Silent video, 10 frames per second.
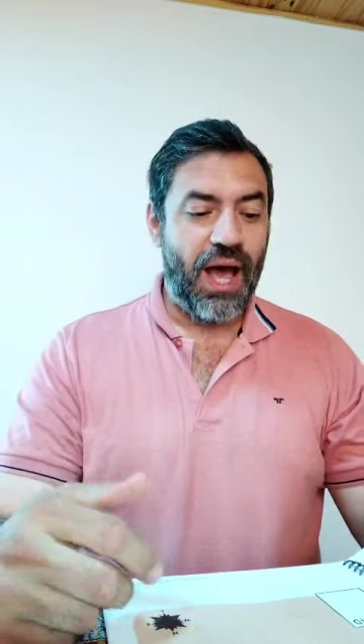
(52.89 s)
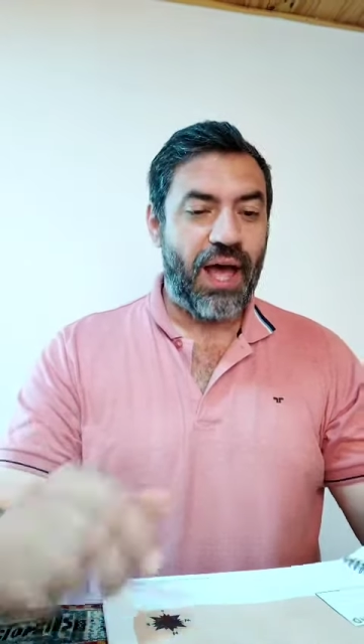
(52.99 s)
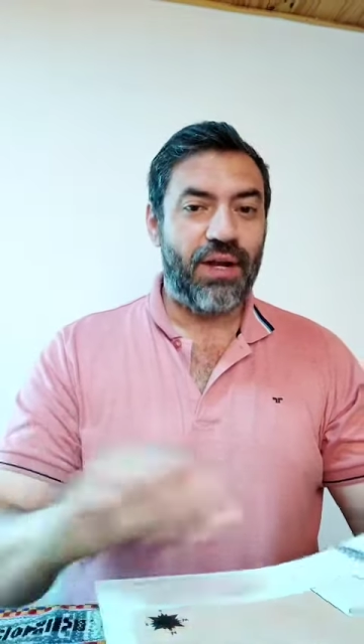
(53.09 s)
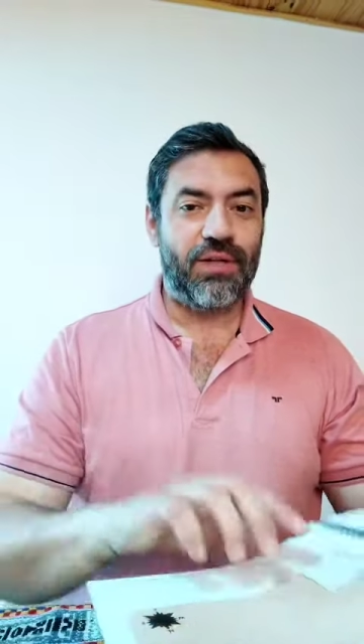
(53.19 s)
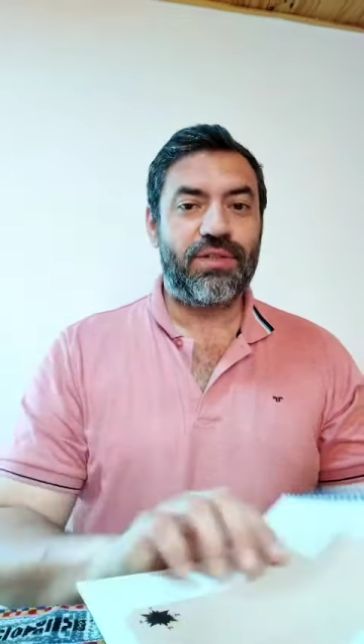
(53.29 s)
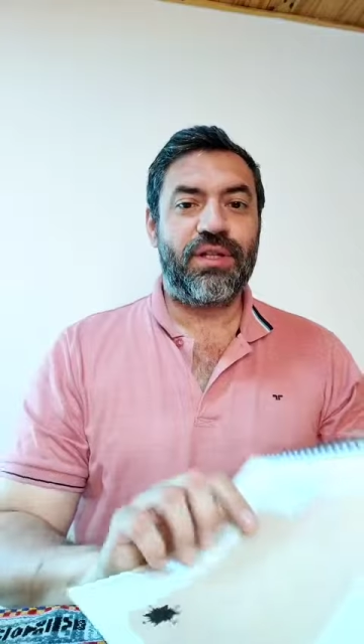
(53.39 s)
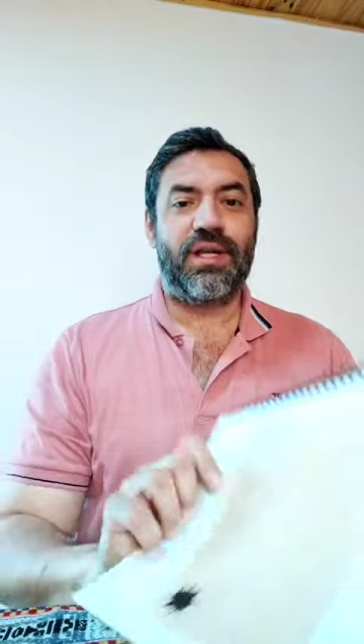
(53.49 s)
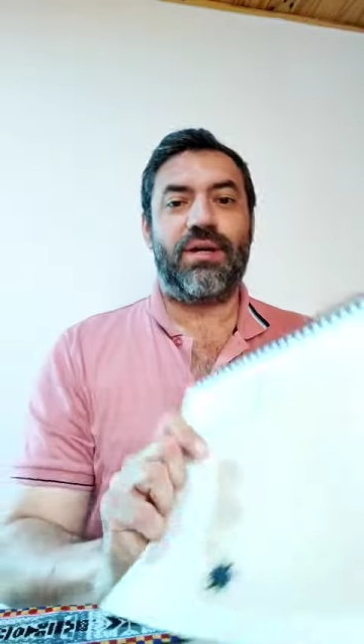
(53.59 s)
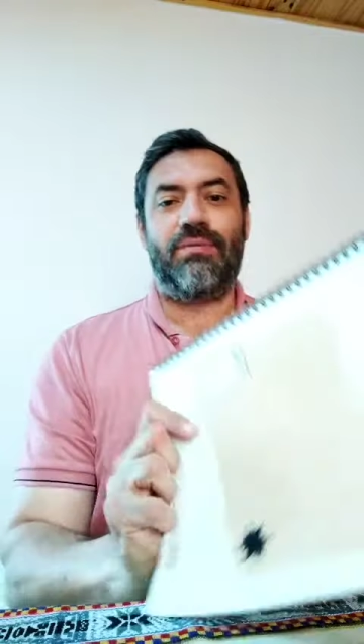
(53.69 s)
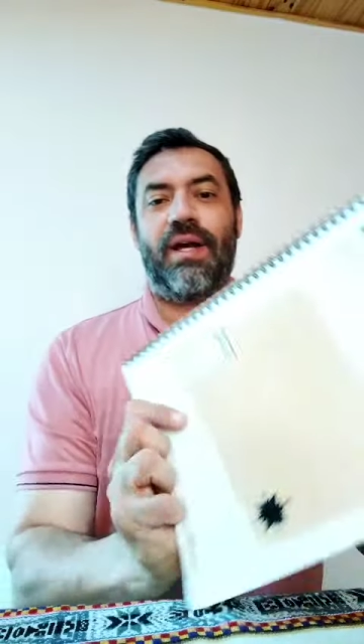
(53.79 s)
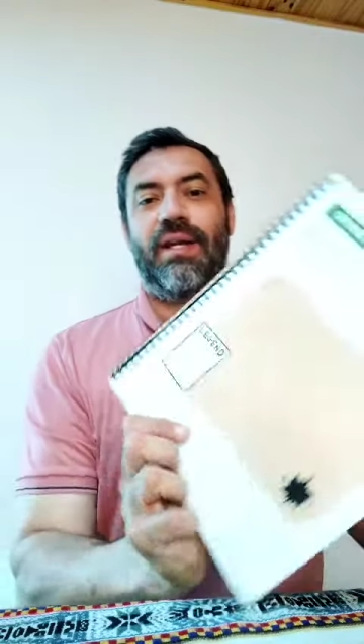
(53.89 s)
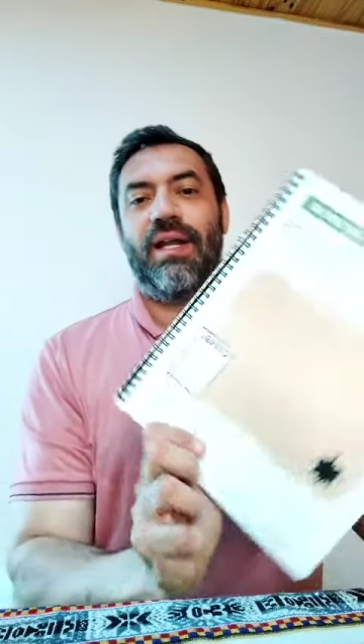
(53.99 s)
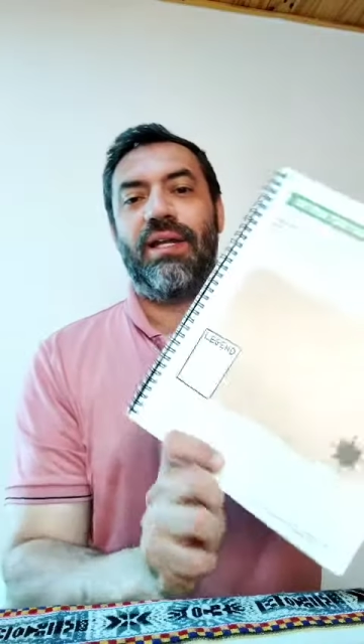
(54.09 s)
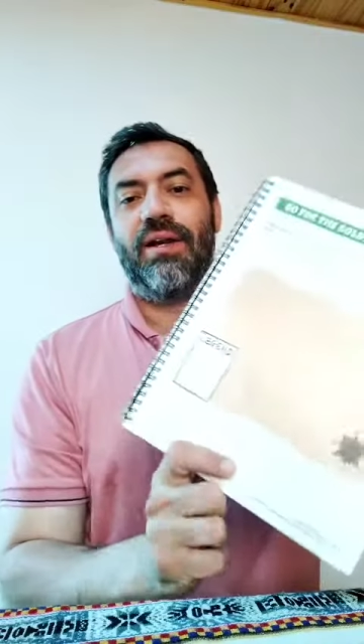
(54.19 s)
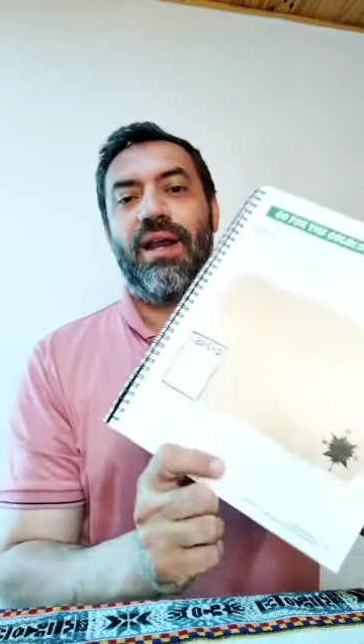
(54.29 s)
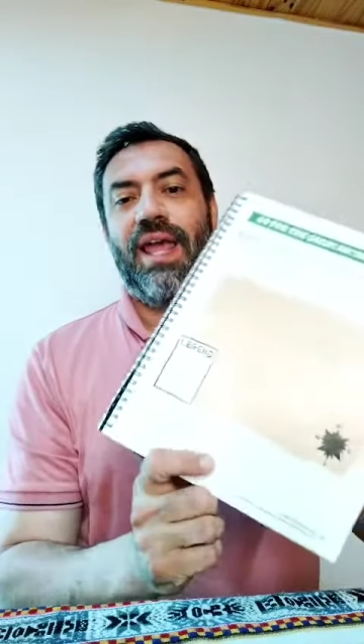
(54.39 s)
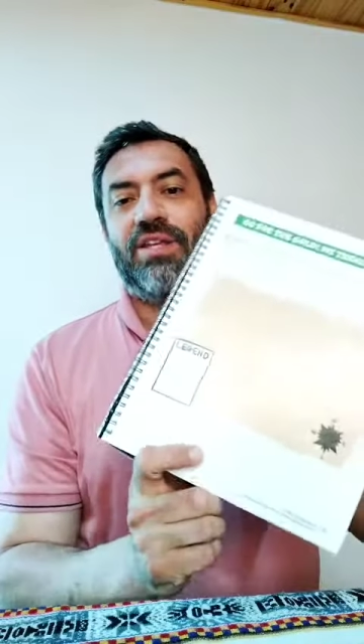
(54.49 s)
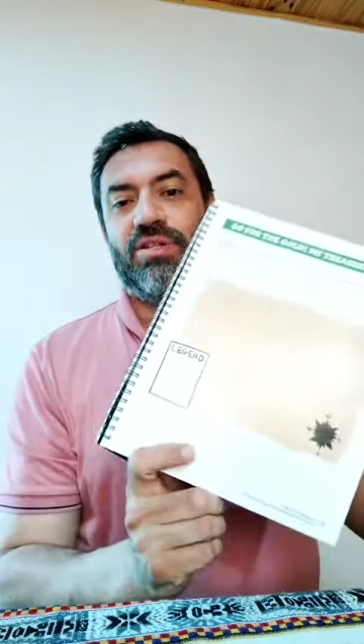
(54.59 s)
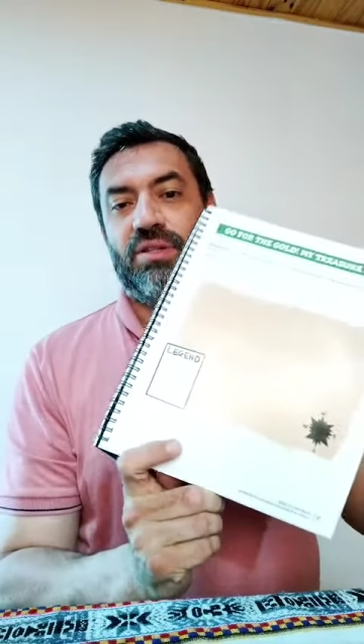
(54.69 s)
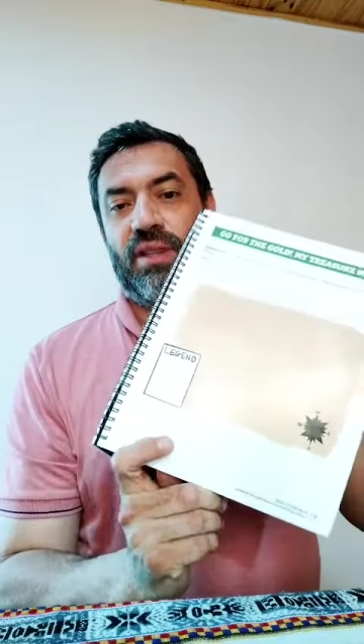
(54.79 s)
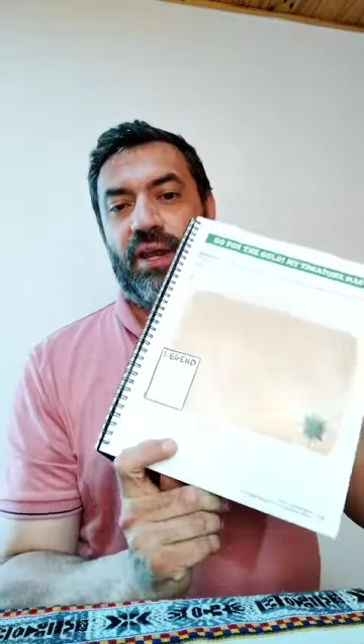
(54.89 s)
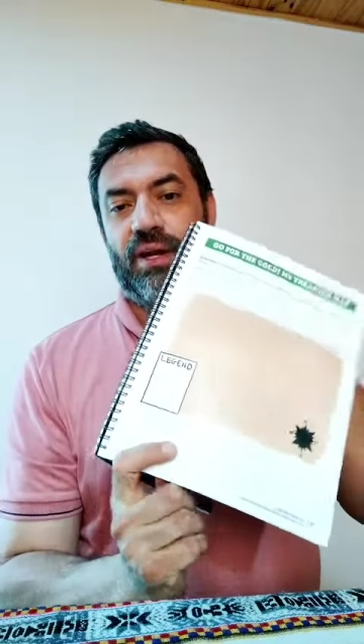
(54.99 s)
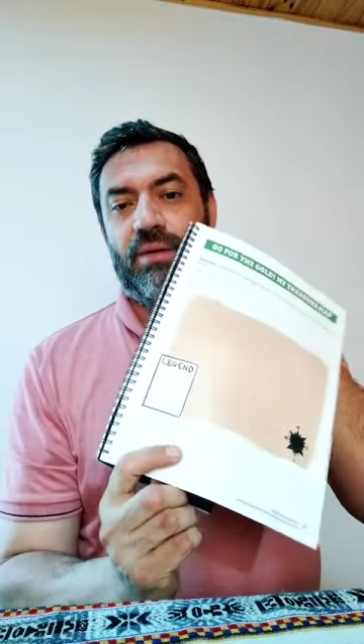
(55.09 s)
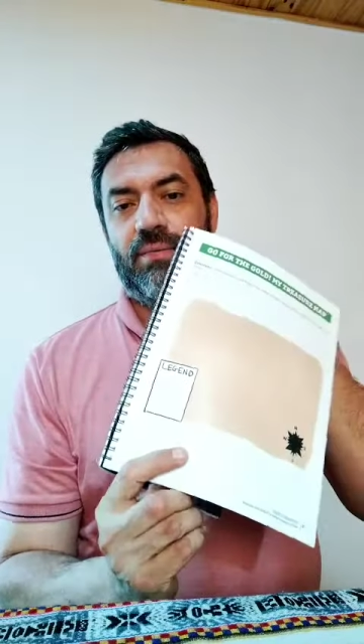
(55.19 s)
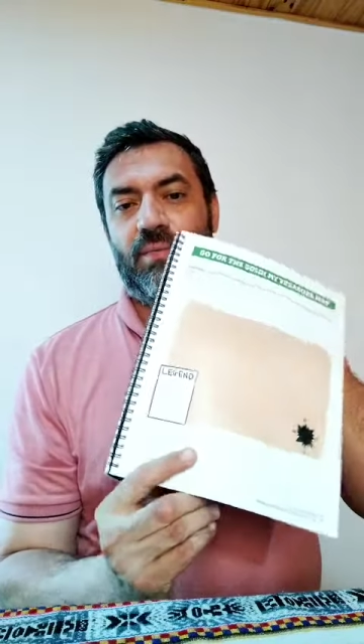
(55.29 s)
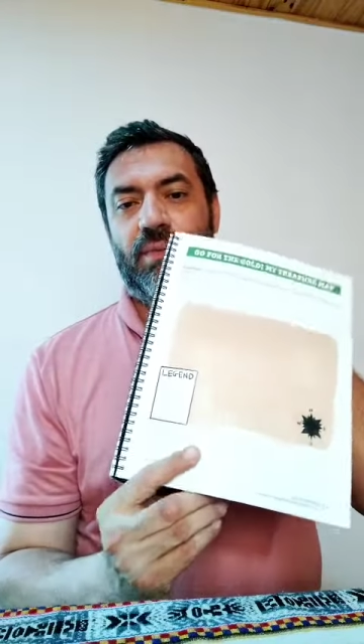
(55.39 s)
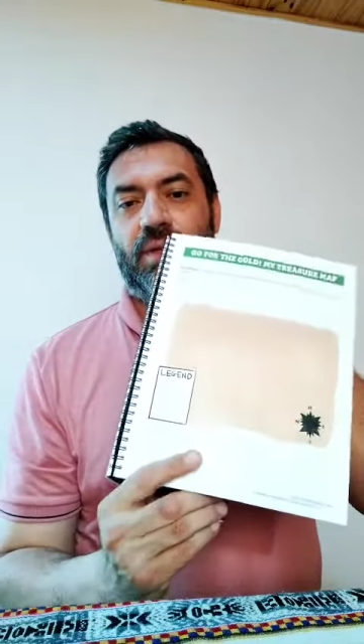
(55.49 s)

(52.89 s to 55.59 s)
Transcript: And also they can write a little legend there